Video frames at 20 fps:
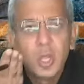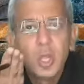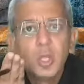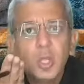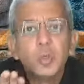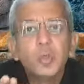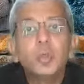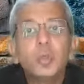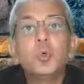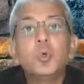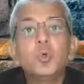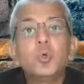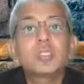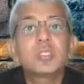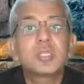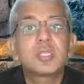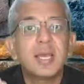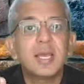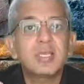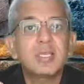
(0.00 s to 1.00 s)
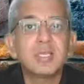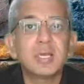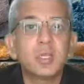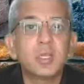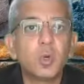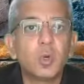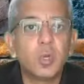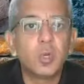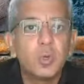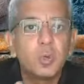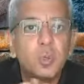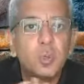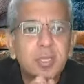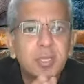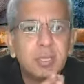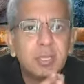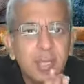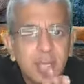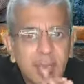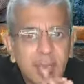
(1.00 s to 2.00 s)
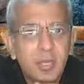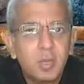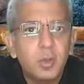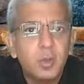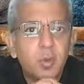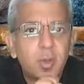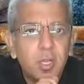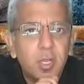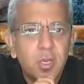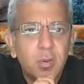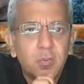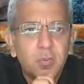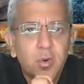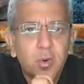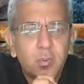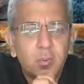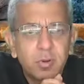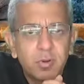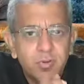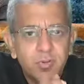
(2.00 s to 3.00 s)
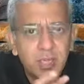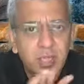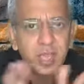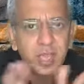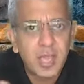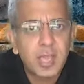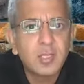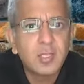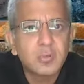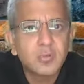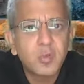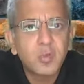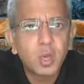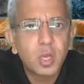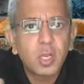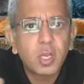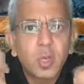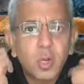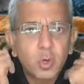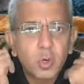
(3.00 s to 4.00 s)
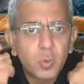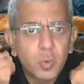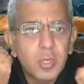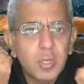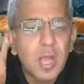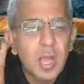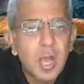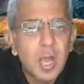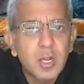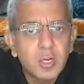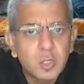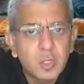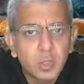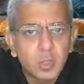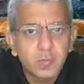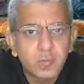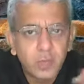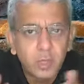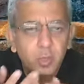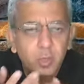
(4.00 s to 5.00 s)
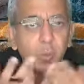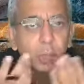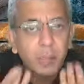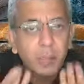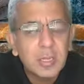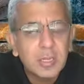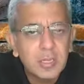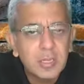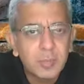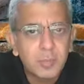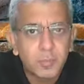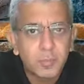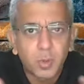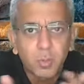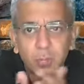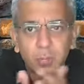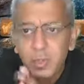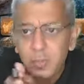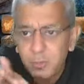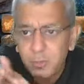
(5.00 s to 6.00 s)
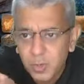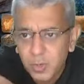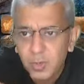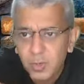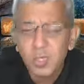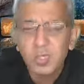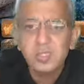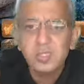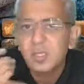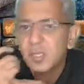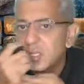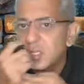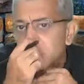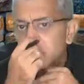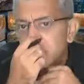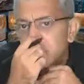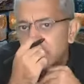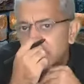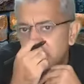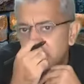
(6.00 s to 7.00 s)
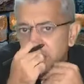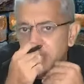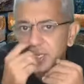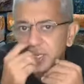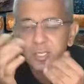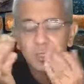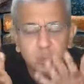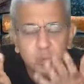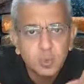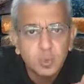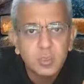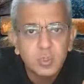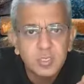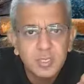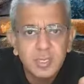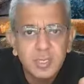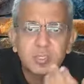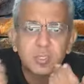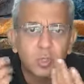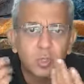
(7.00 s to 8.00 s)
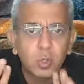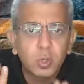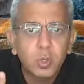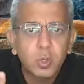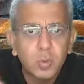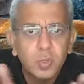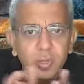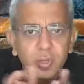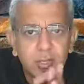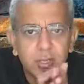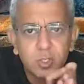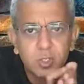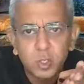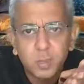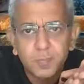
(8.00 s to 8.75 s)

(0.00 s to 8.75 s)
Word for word: those guys are not doing their duty in a proper way. Hence, we all are not doing our job. We are not paying them properly because in this particular case, those guys are not doing their job.